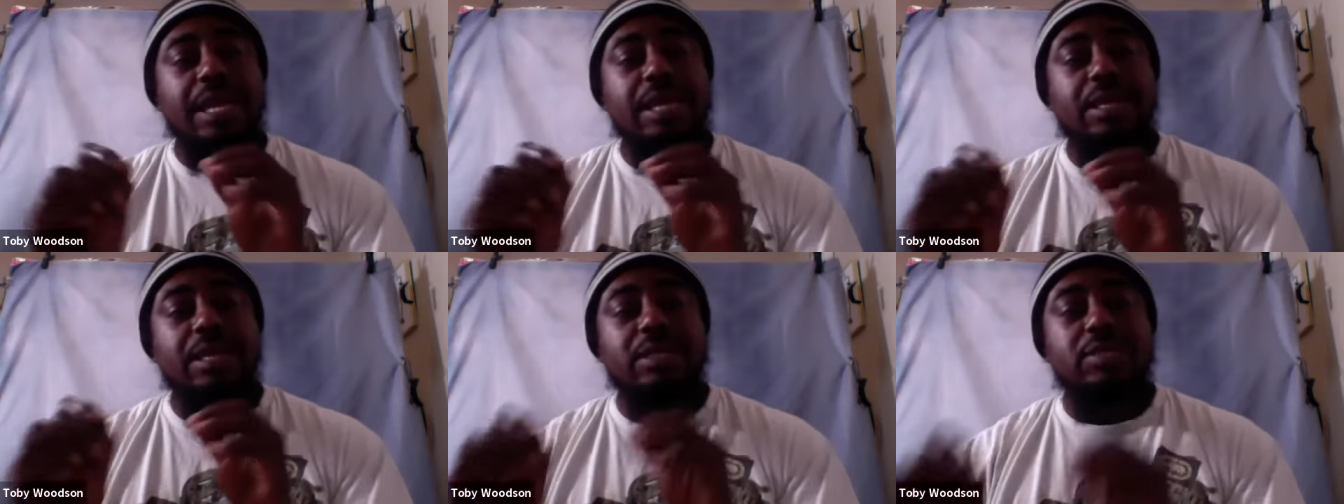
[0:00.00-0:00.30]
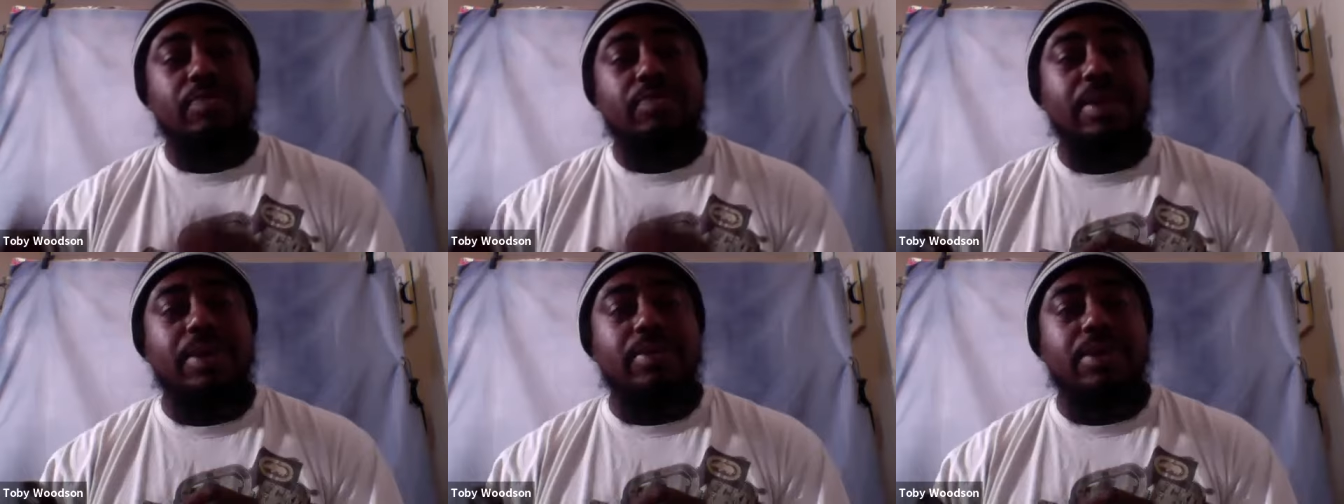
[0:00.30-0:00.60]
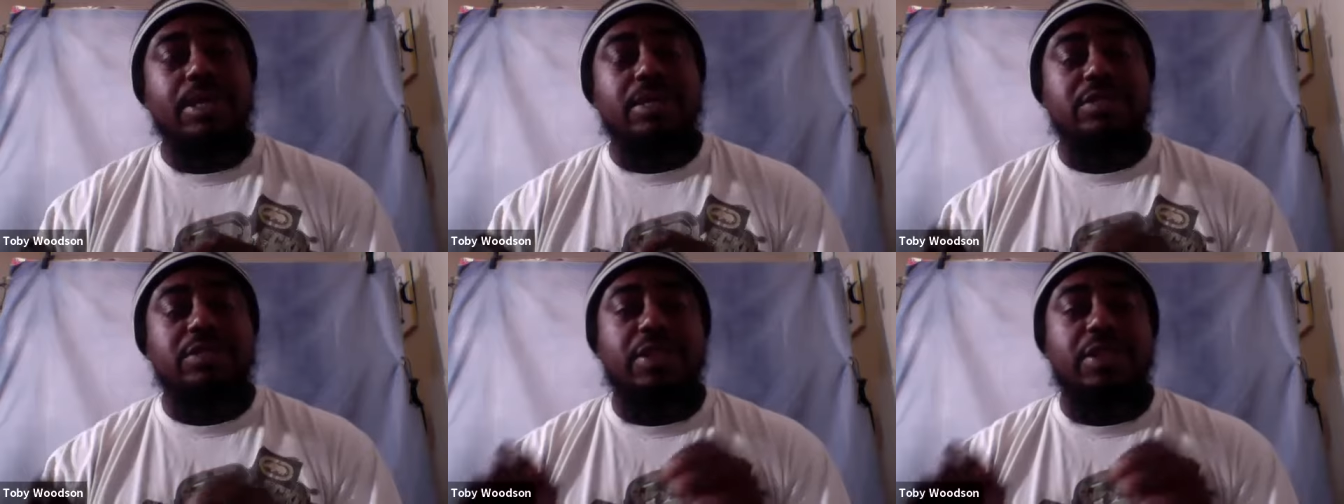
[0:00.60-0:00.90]
and
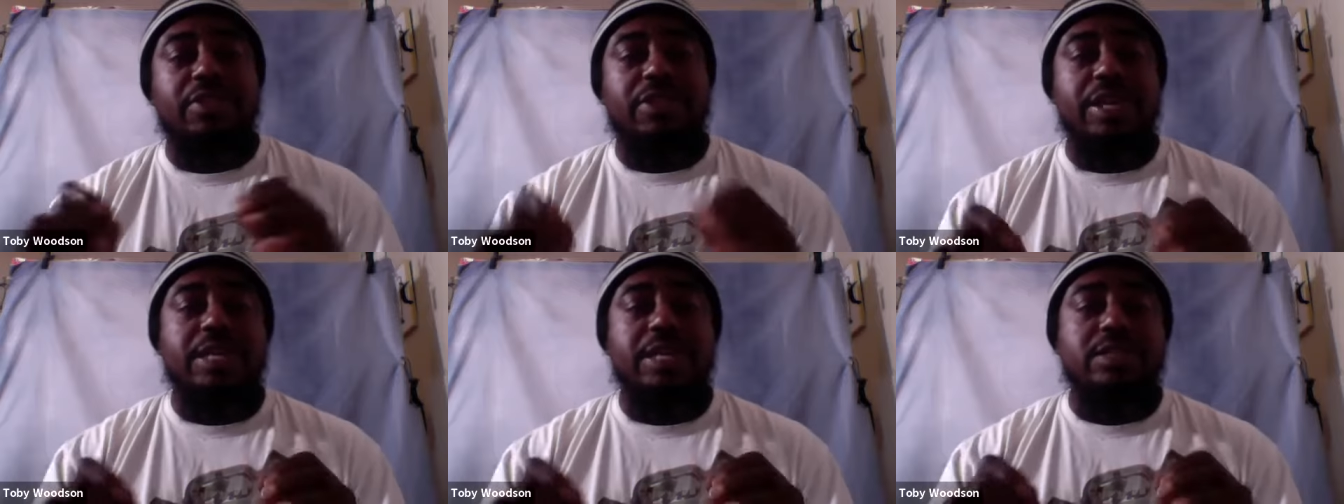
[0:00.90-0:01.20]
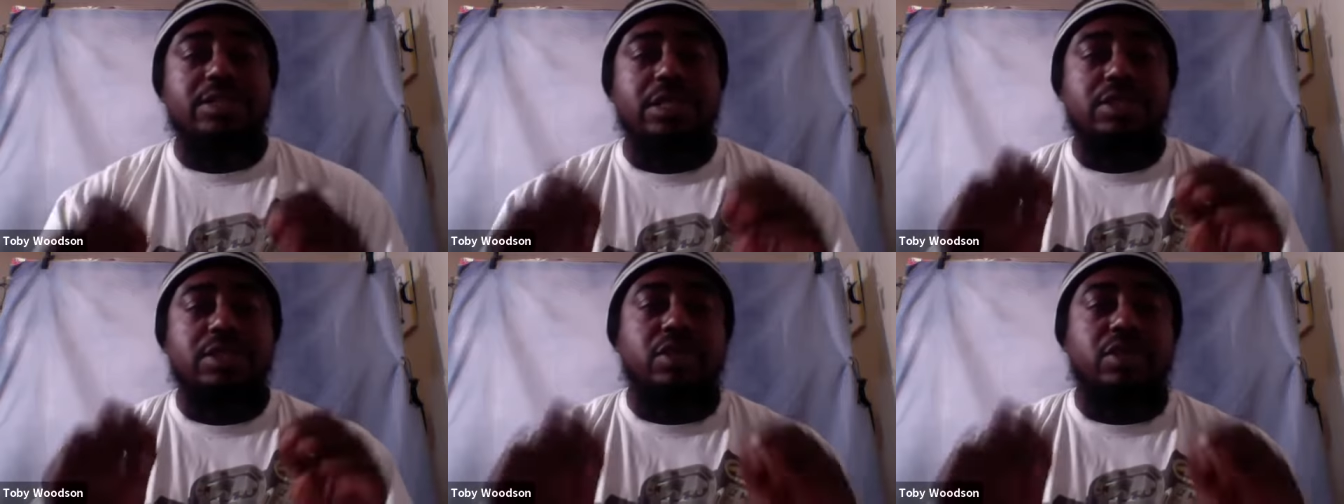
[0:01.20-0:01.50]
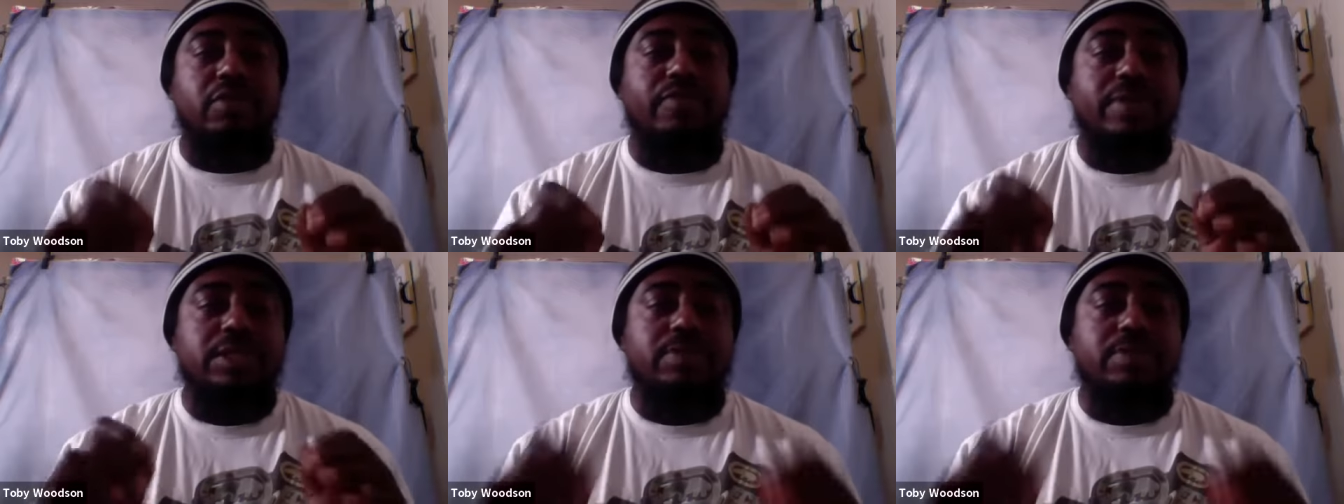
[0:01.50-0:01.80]
experienced the things that
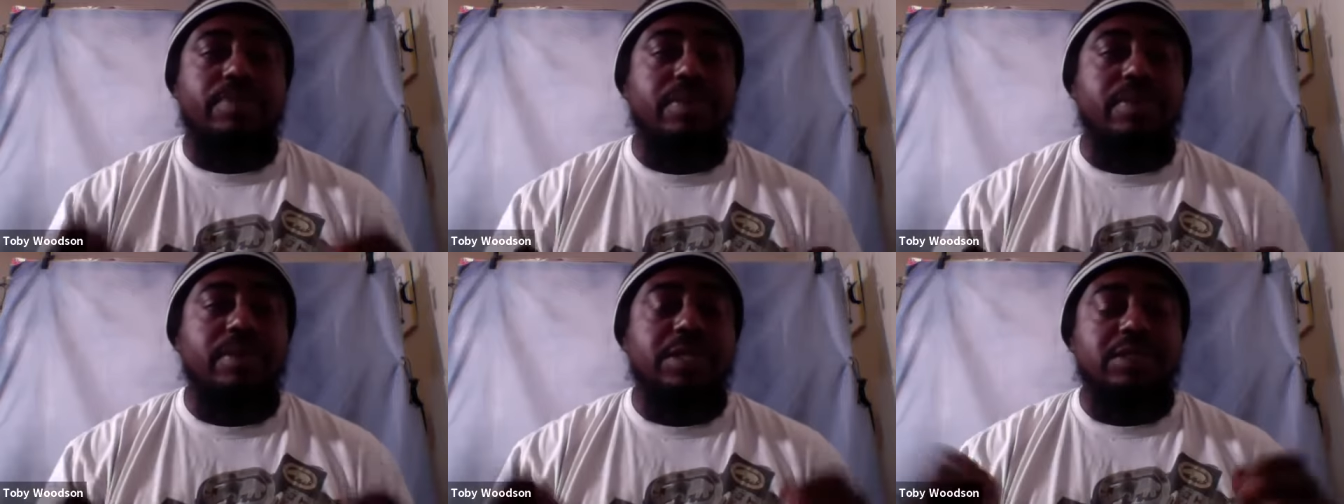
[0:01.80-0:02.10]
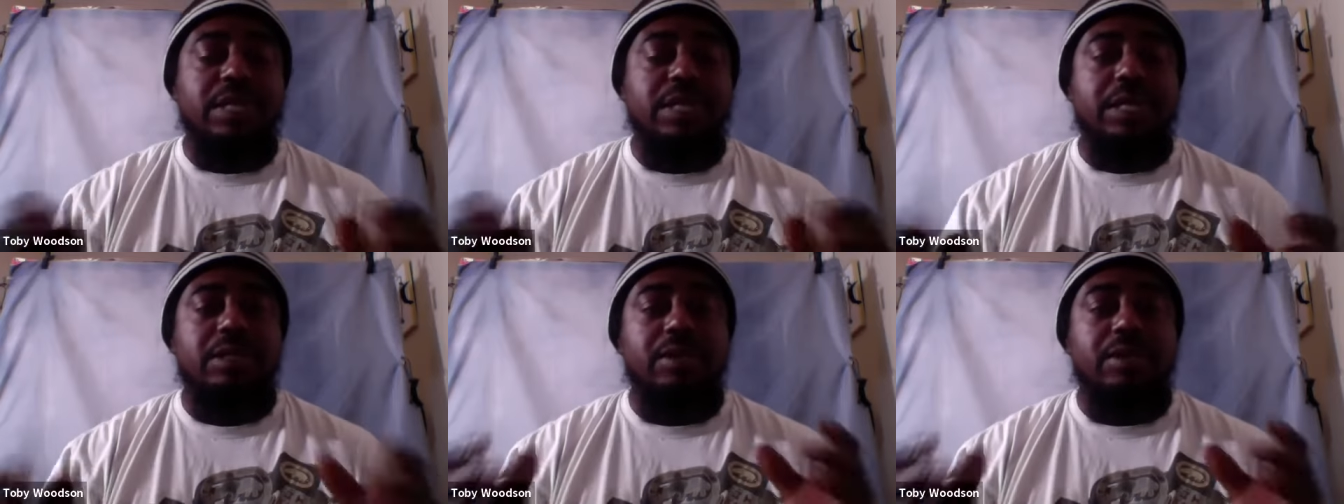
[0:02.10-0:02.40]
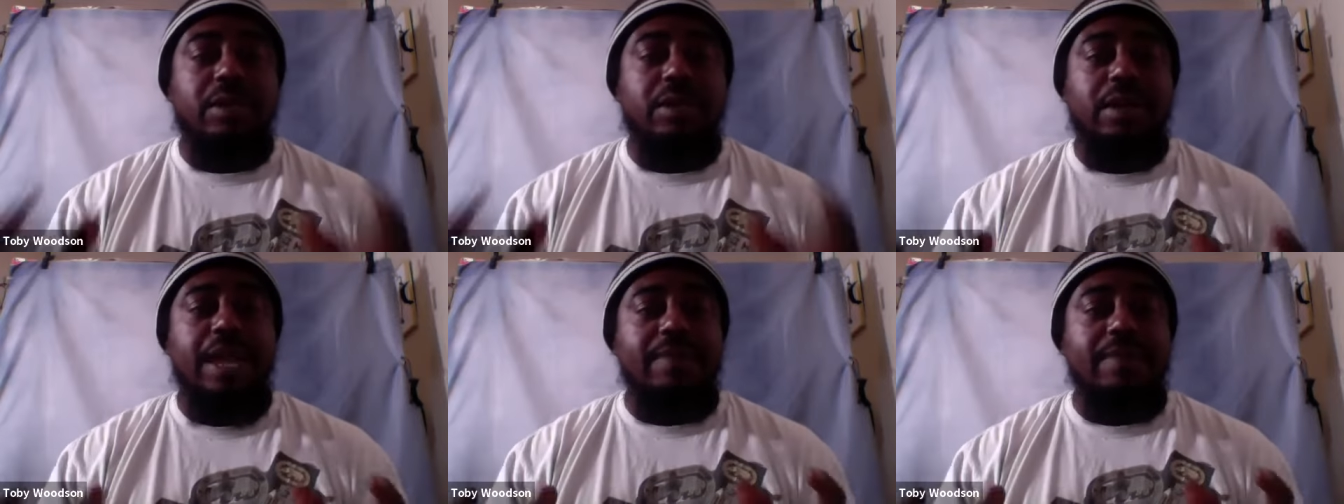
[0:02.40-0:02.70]
you've experienced in
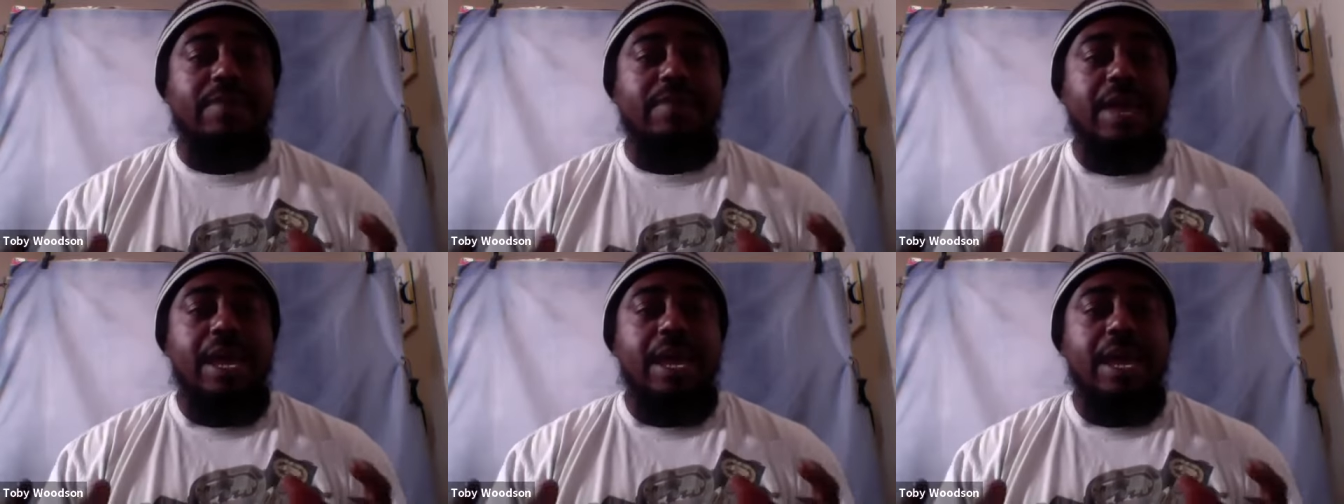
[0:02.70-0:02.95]
your life